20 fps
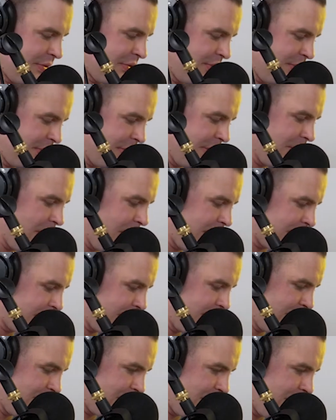He
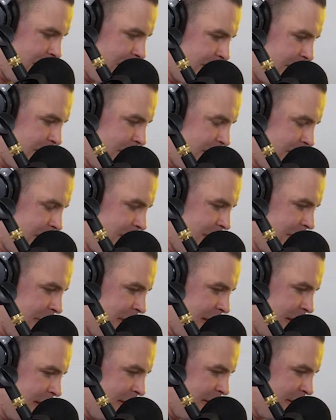lost 2 in a row. It was Hooker and
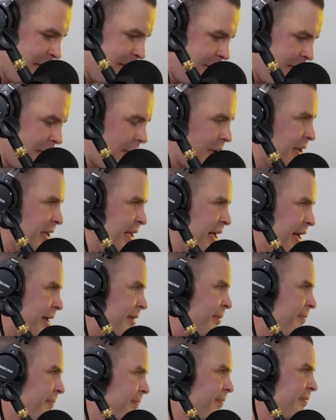then RDA.